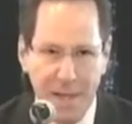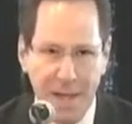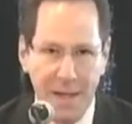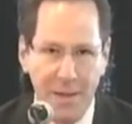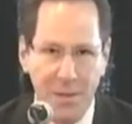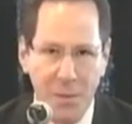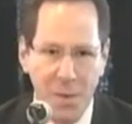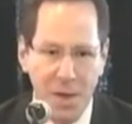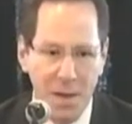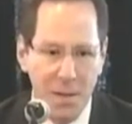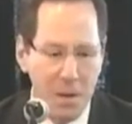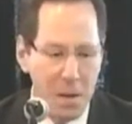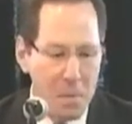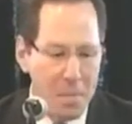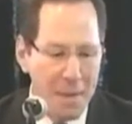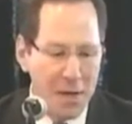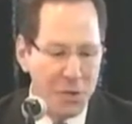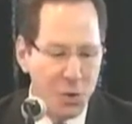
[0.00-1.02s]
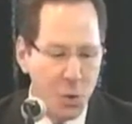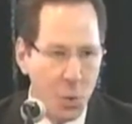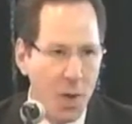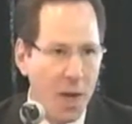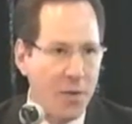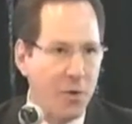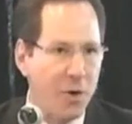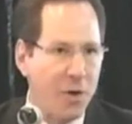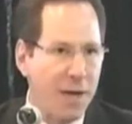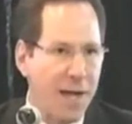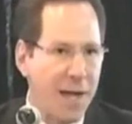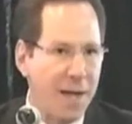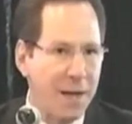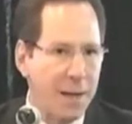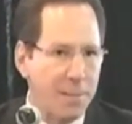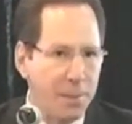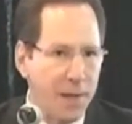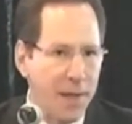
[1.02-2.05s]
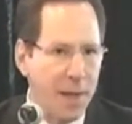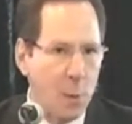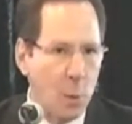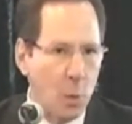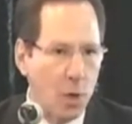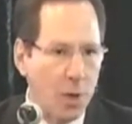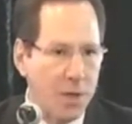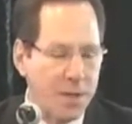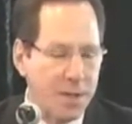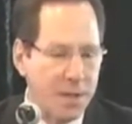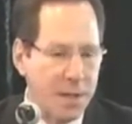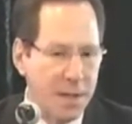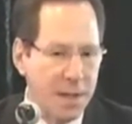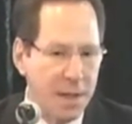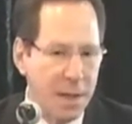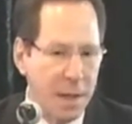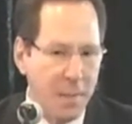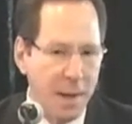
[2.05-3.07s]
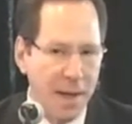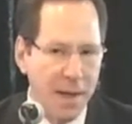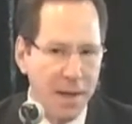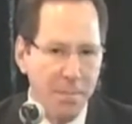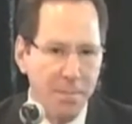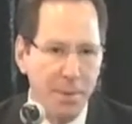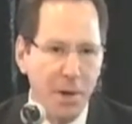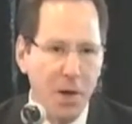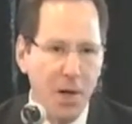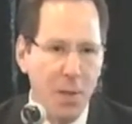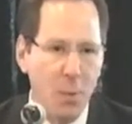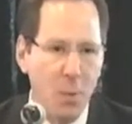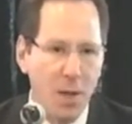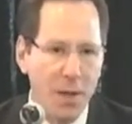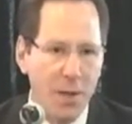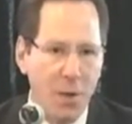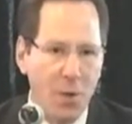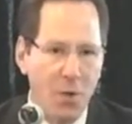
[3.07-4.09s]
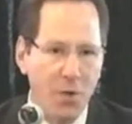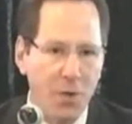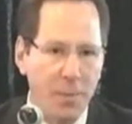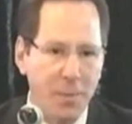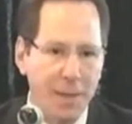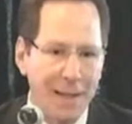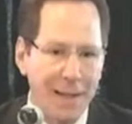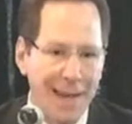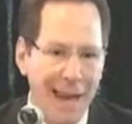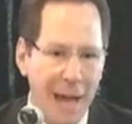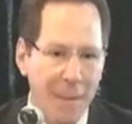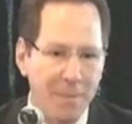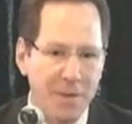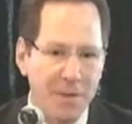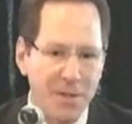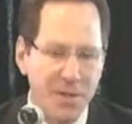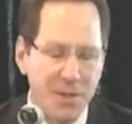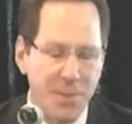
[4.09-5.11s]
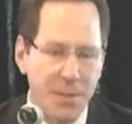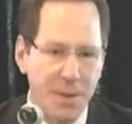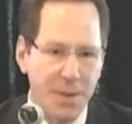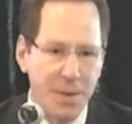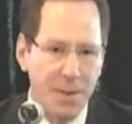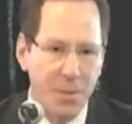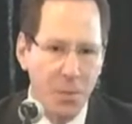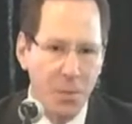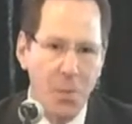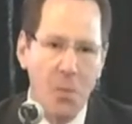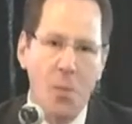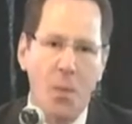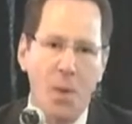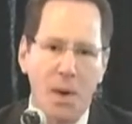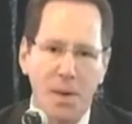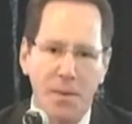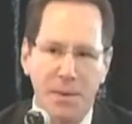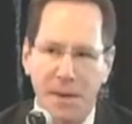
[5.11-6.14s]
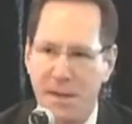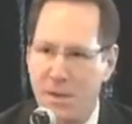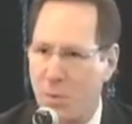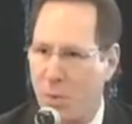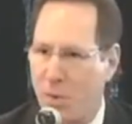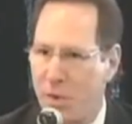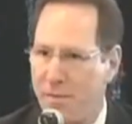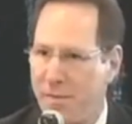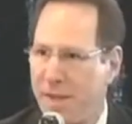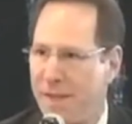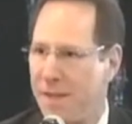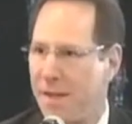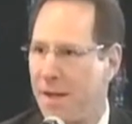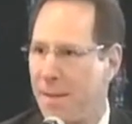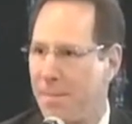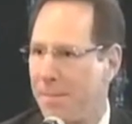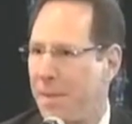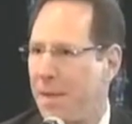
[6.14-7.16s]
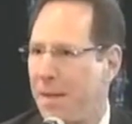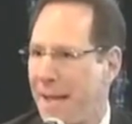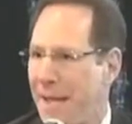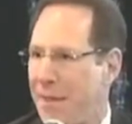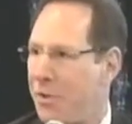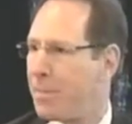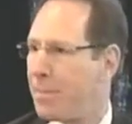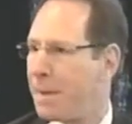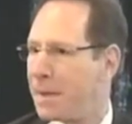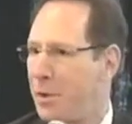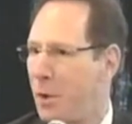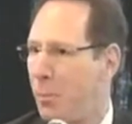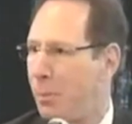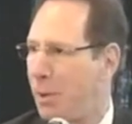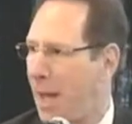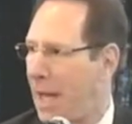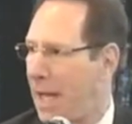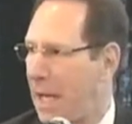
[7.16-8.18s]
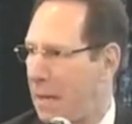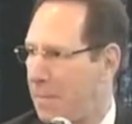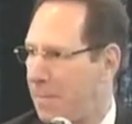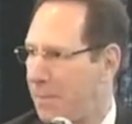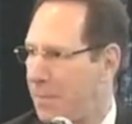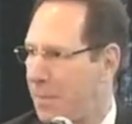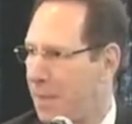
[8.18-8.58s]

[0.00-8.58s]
me, we measure whether or not a plan works by comparing what ultimately happens with where things would have ended up had there been no planning.